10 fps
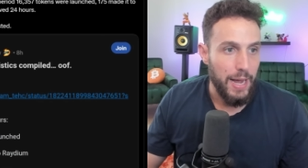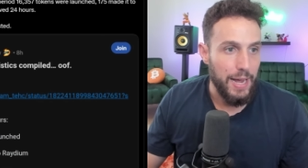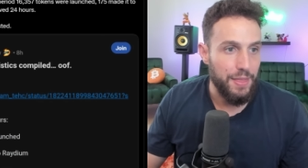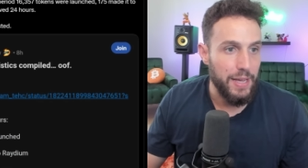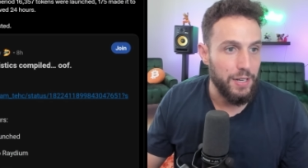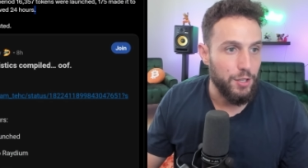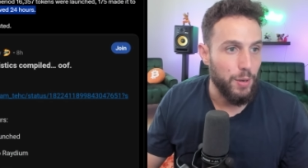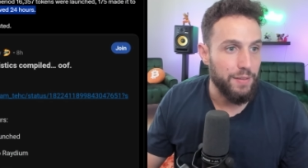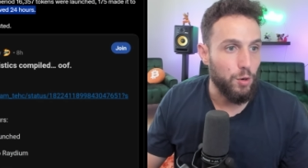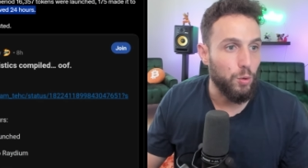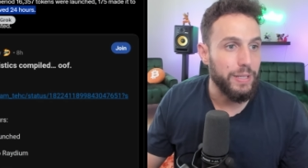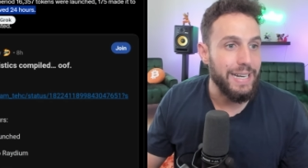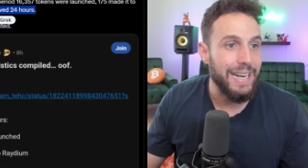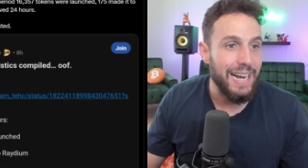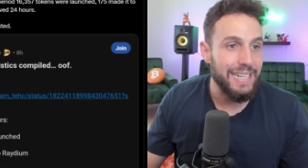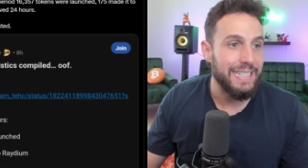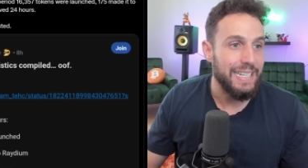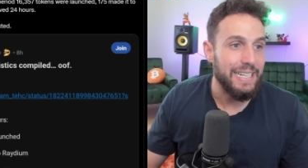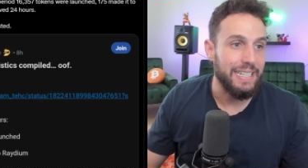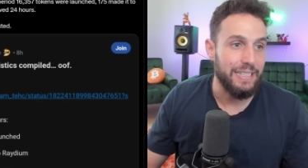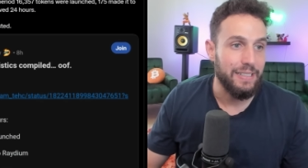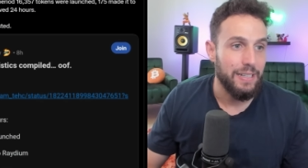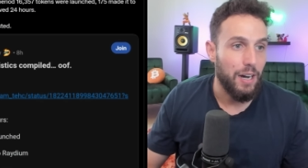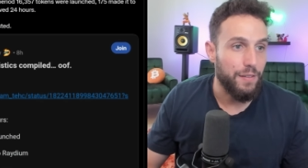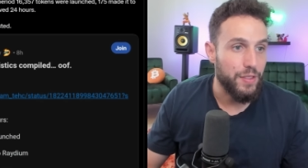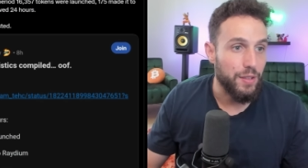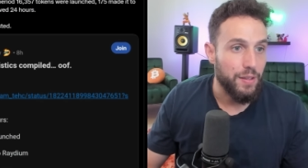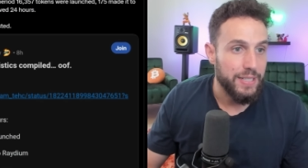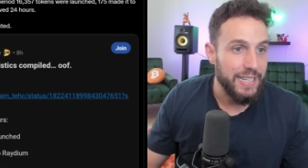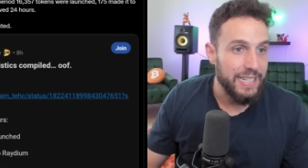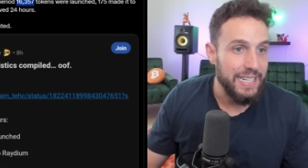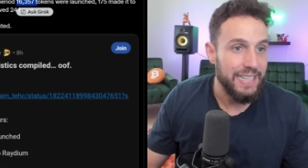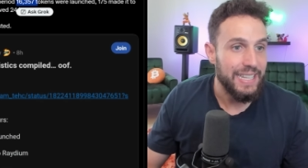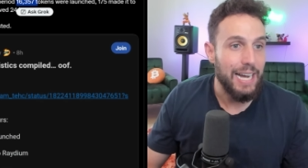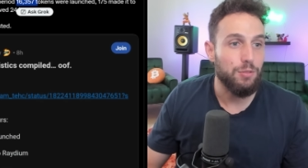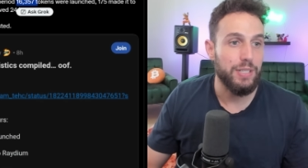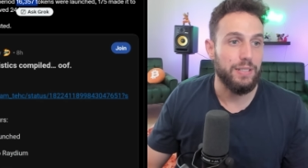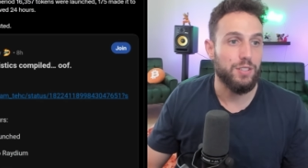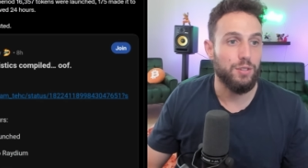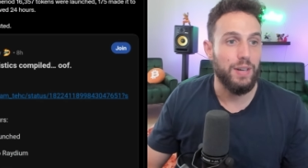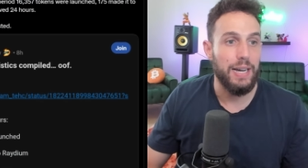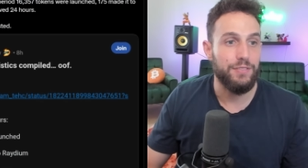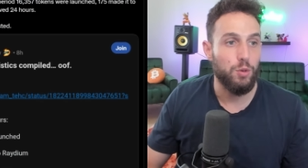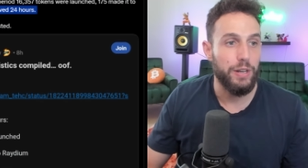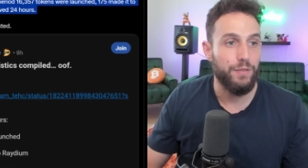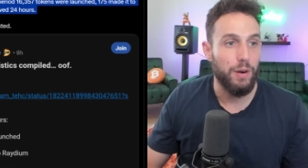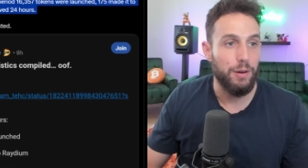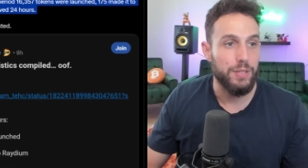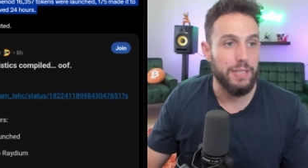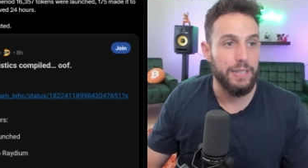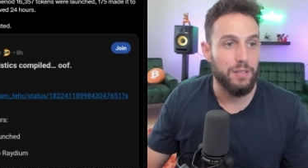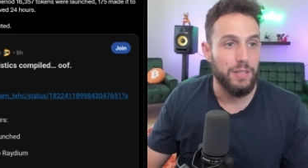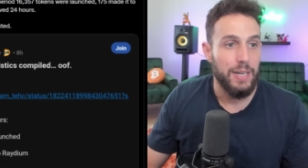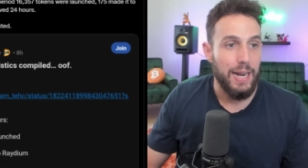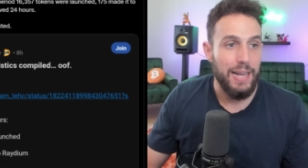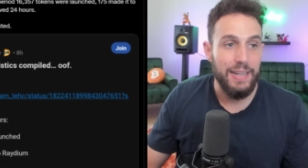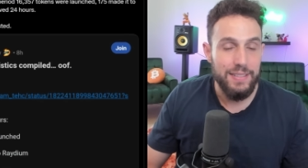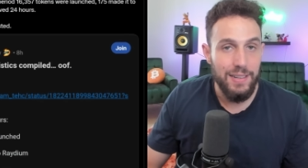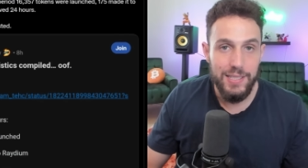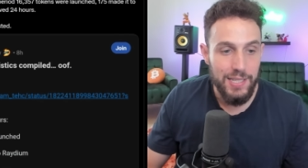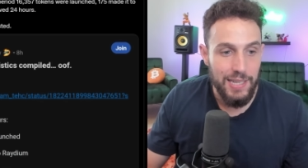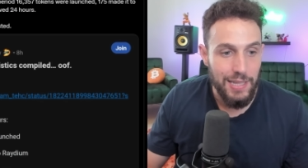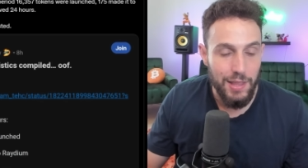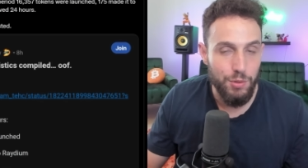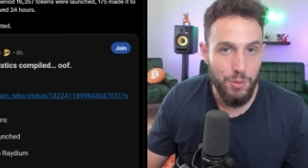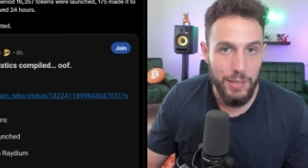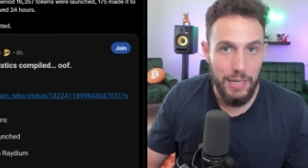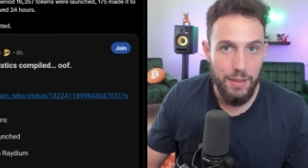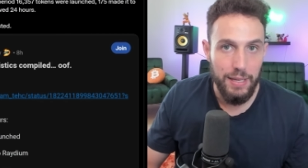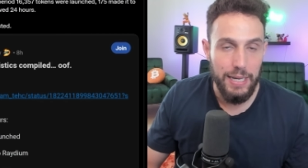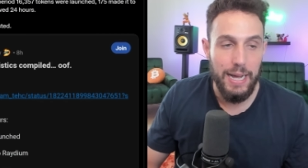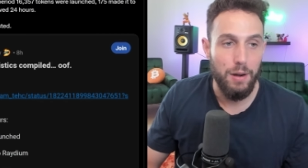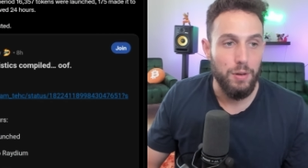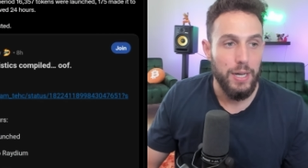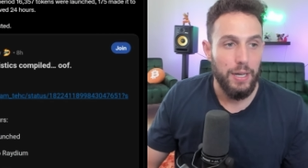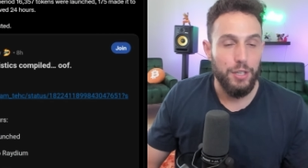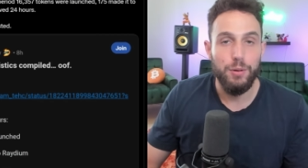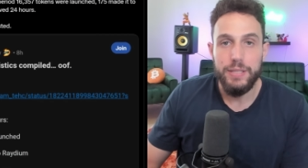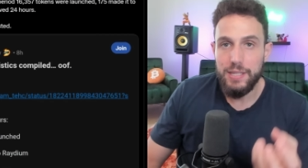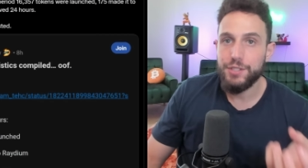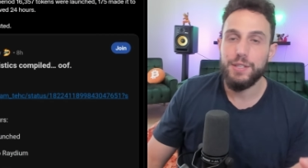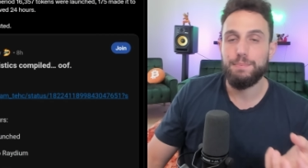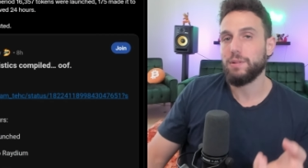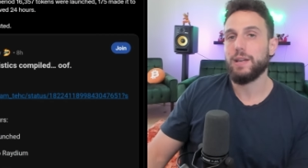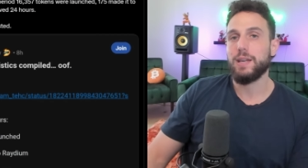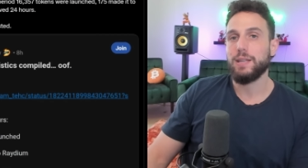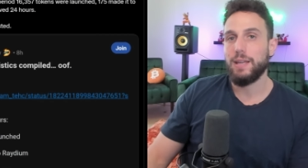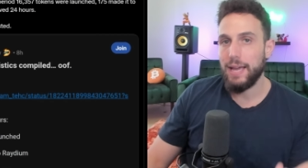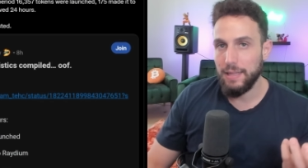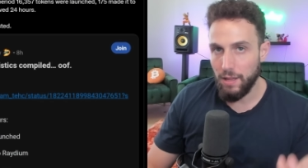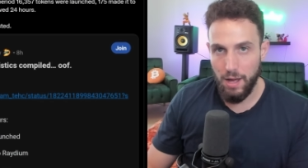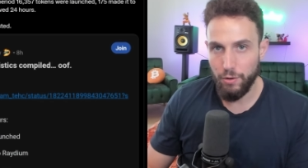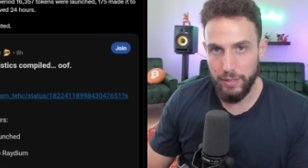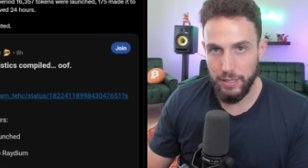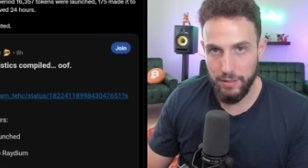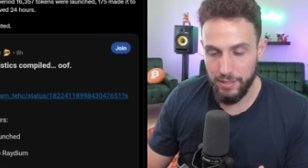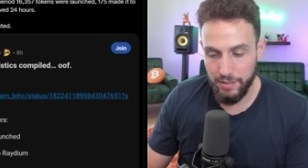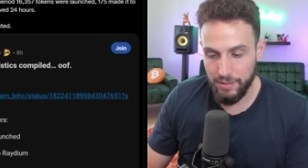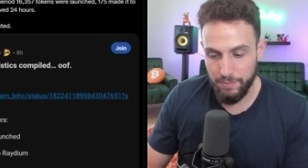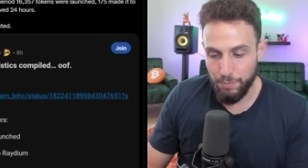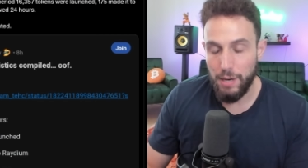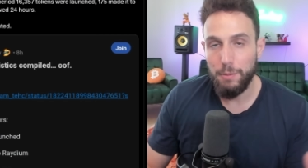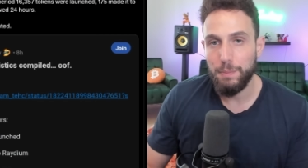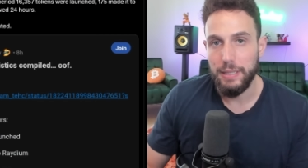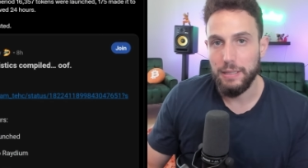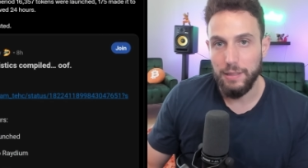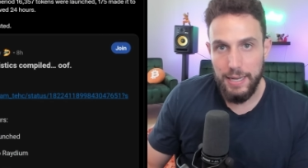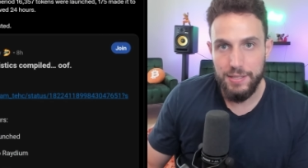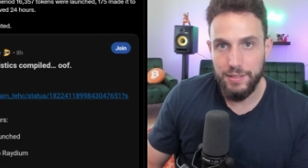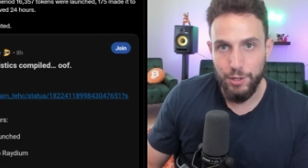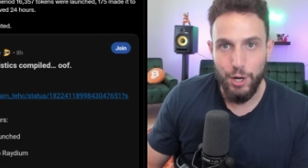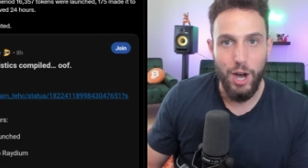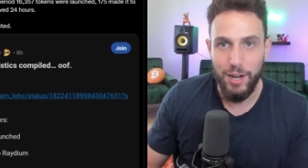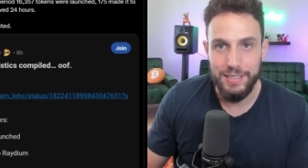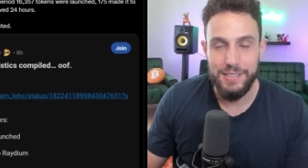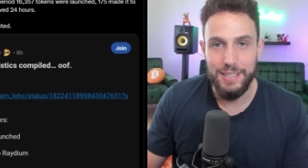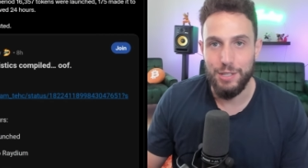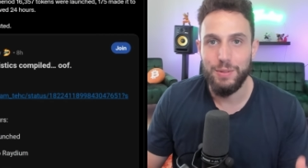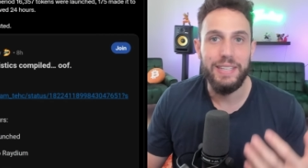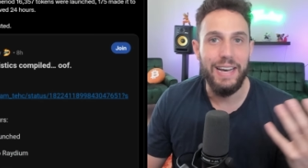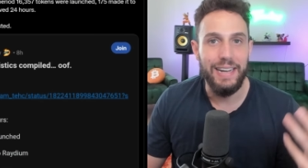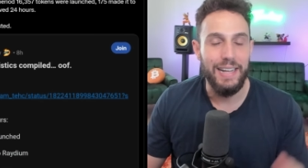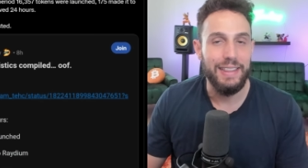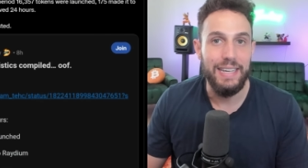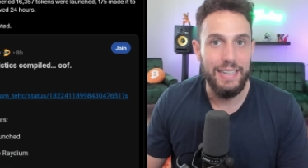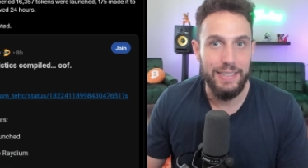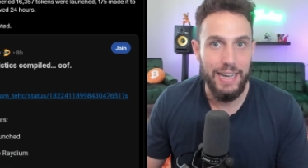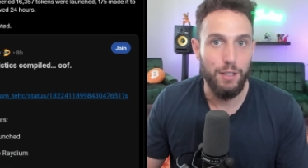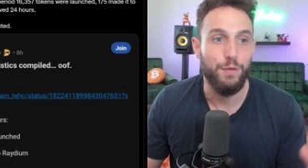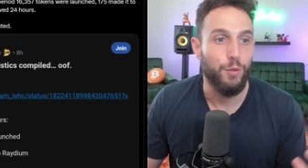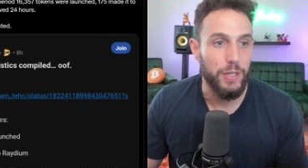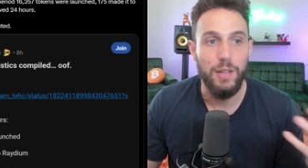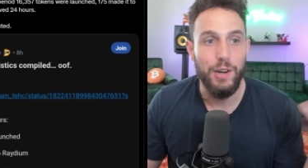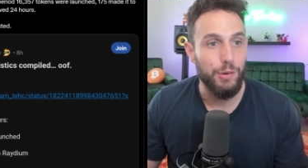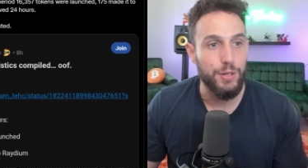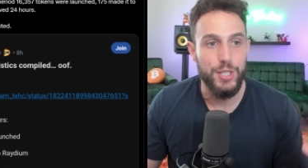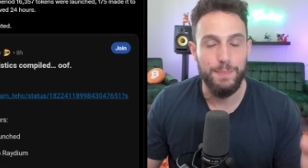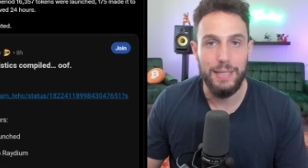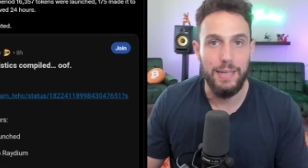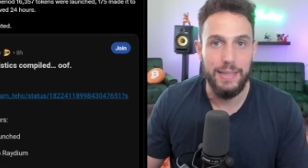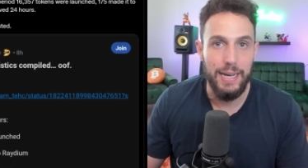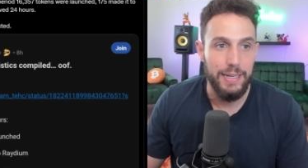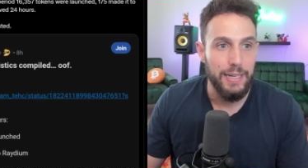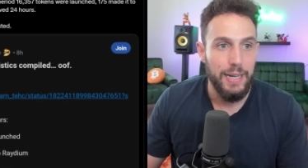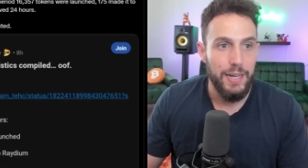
And then you have only 19 of the 16,000 survive 24 hours later. And that's not to say that they're doing anything now. You're essentially playing a lottery. This is probably less good odds than you would get at the California lottery or something like that.